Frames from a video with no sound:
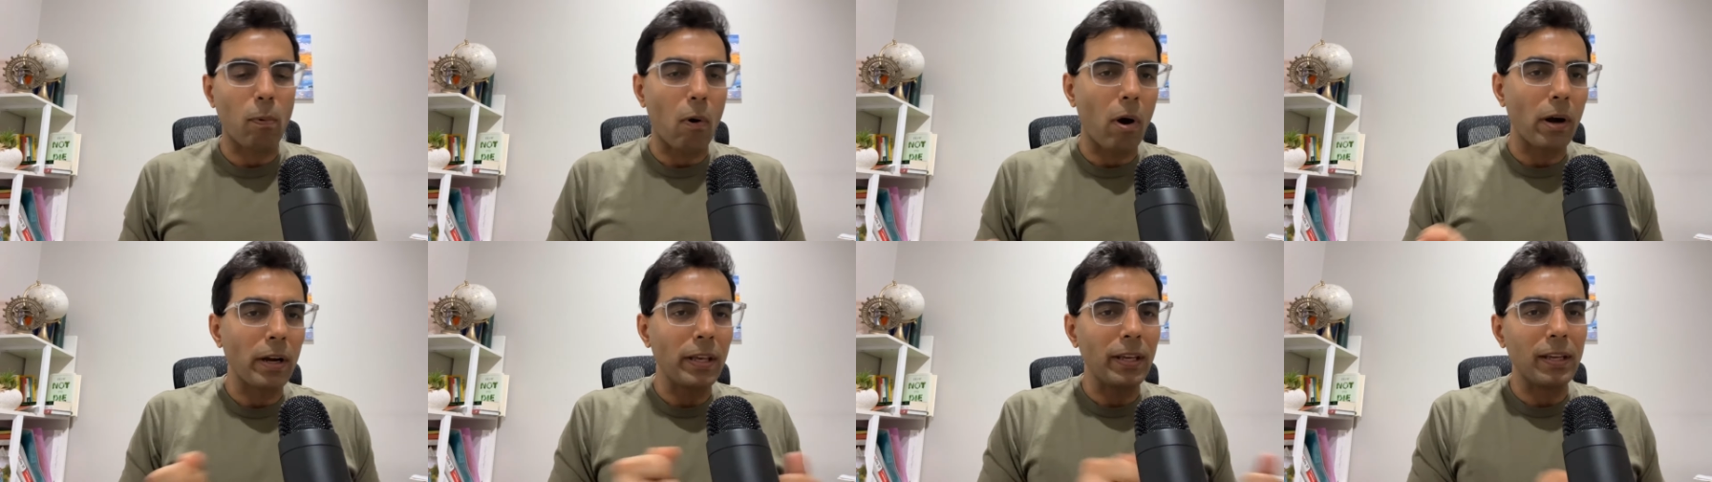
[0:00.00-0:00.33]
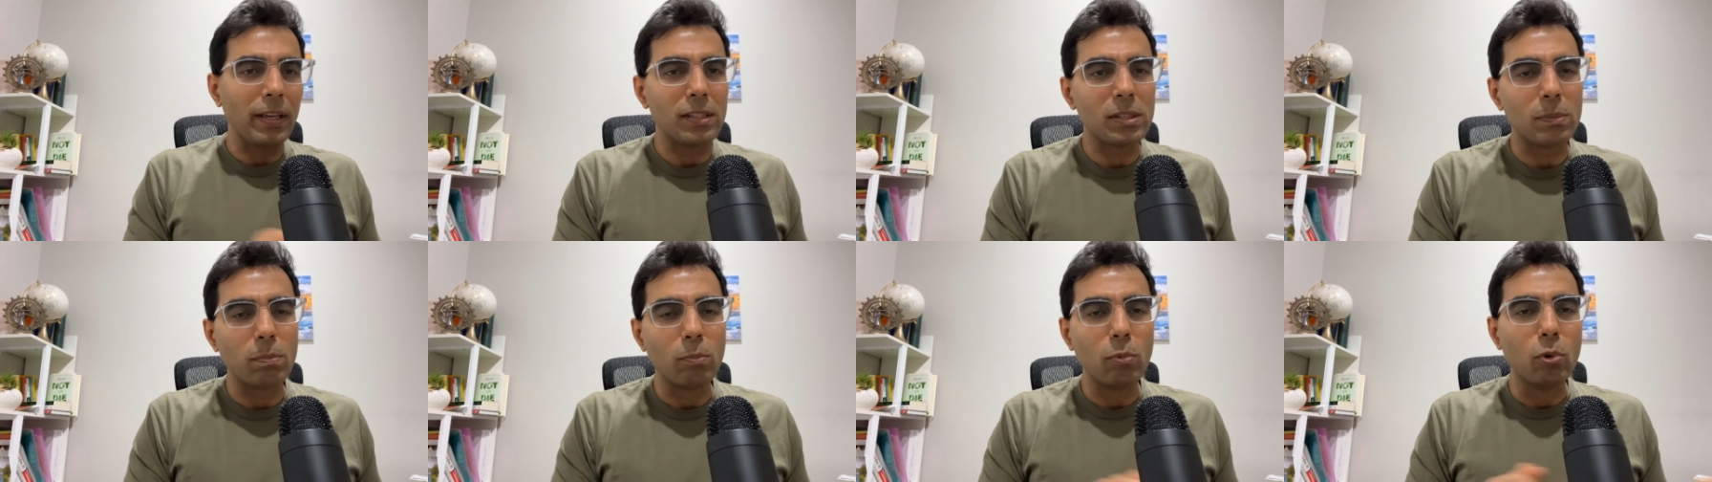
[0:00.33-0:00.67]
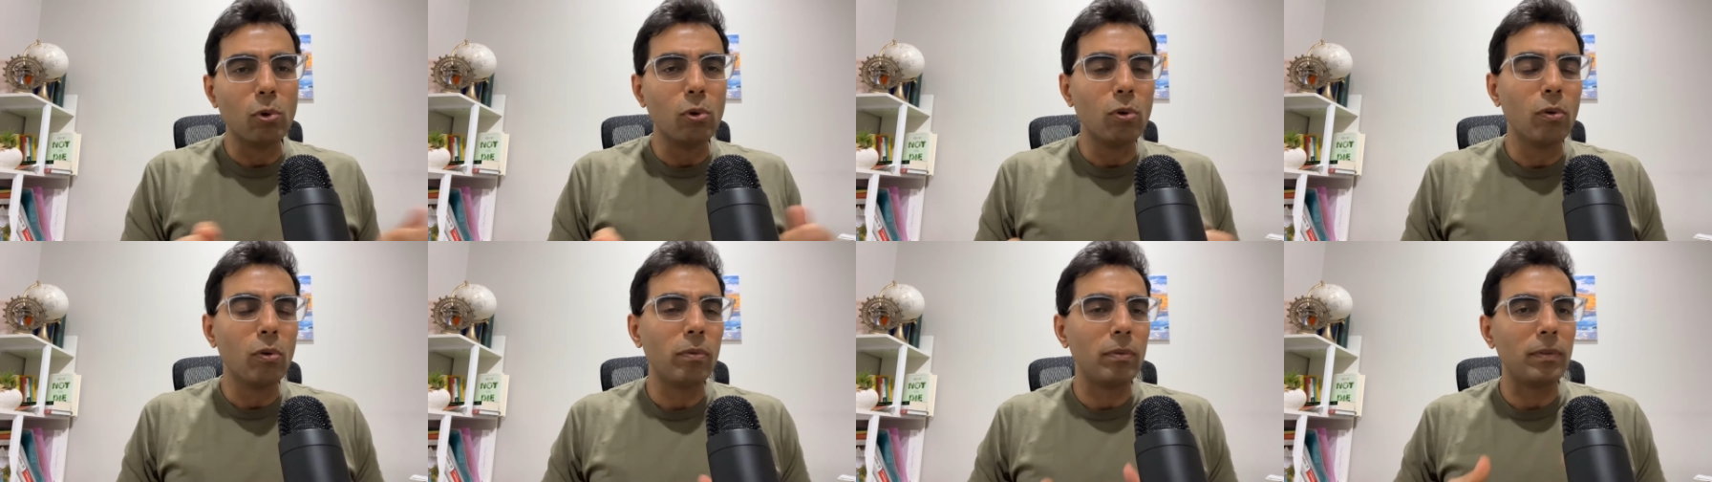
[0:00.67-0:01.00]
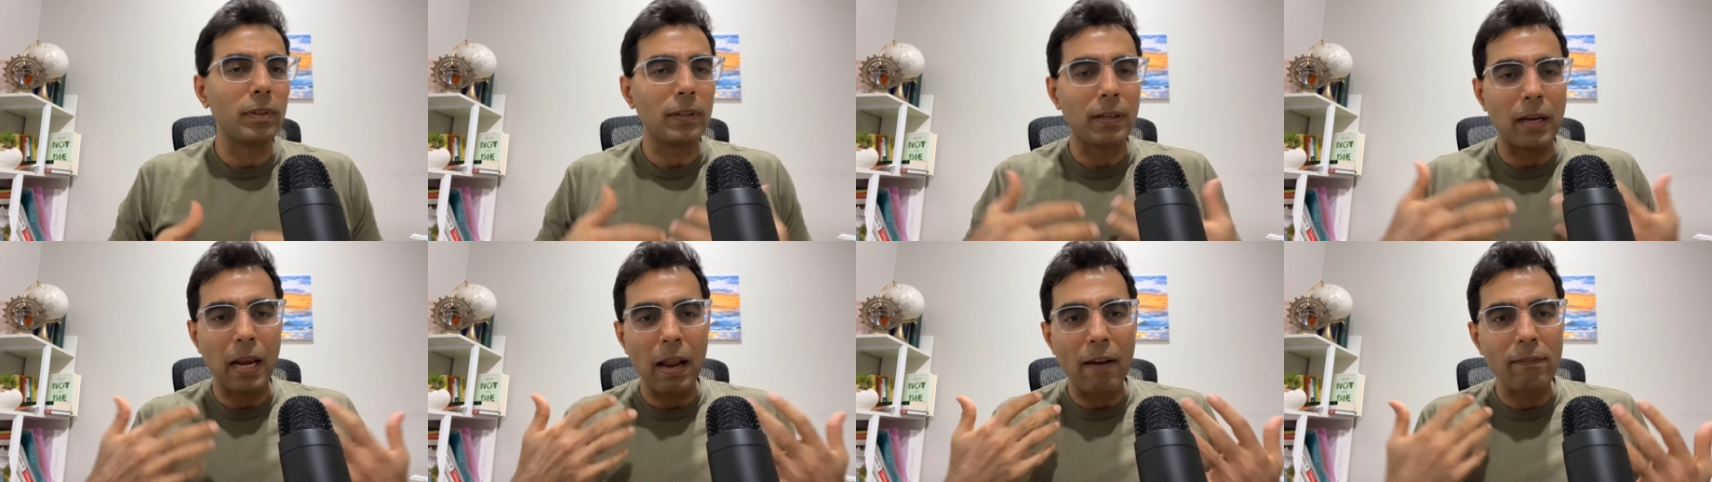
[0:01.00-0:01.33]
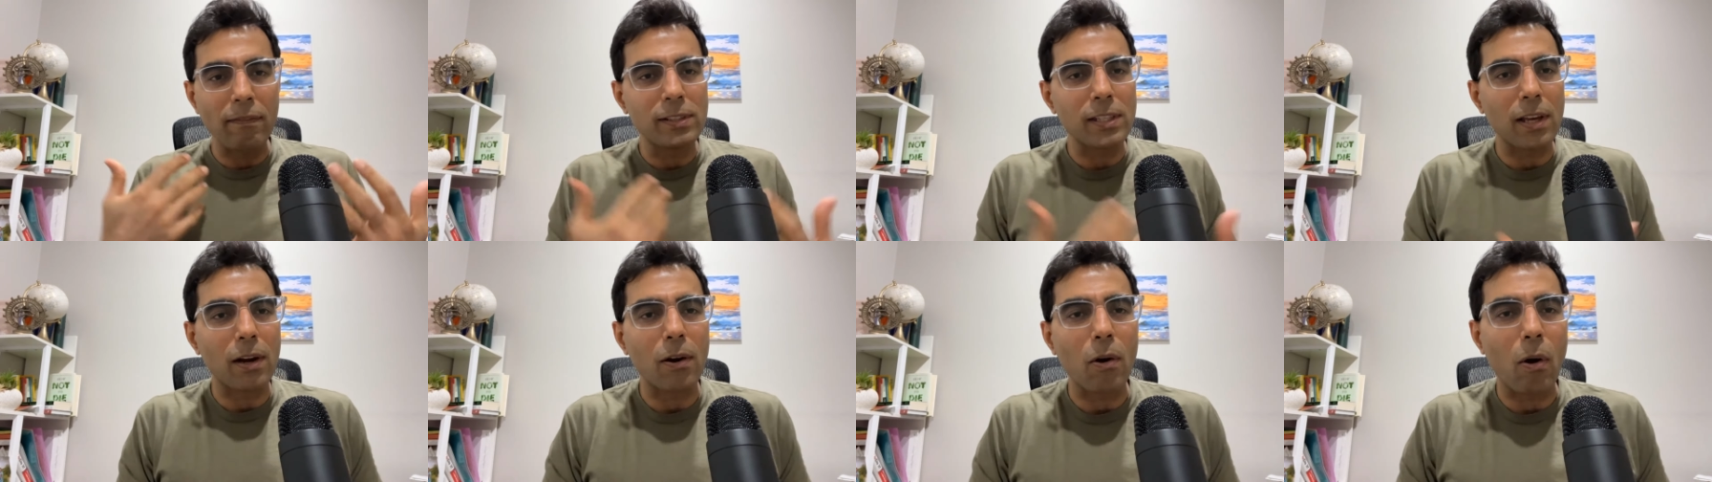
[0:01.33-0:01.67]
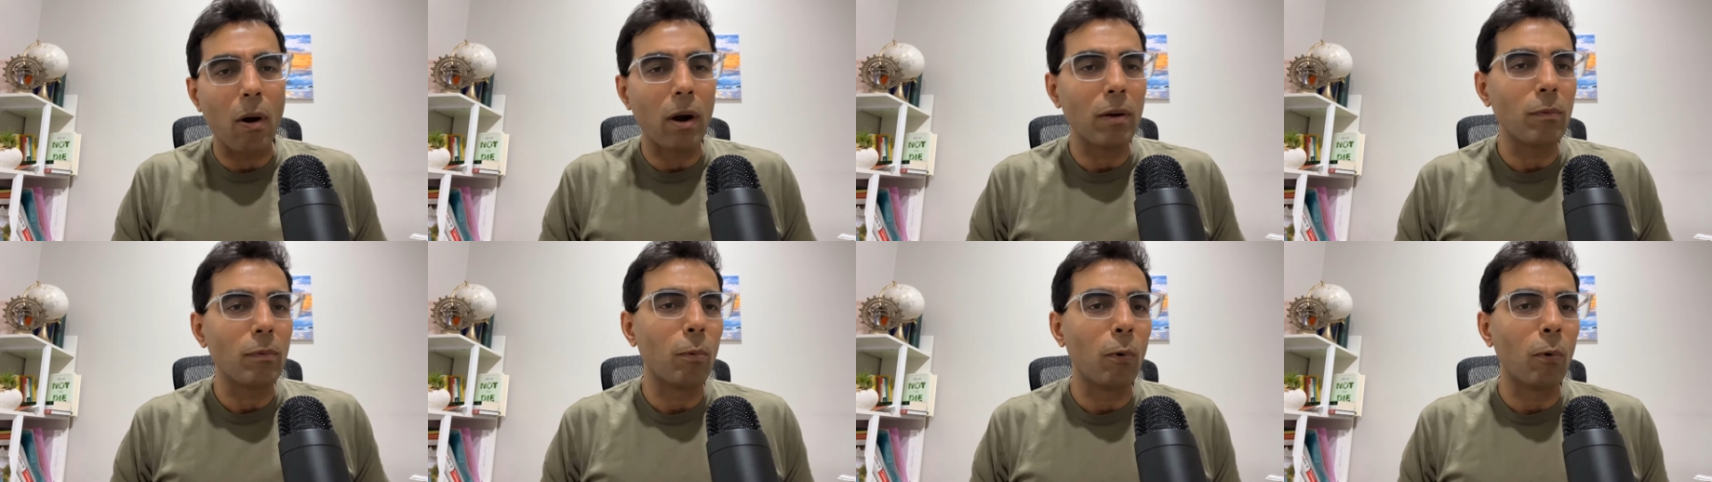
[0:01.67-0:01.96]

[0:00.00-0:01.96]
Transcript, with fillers: body is moved, gloves are not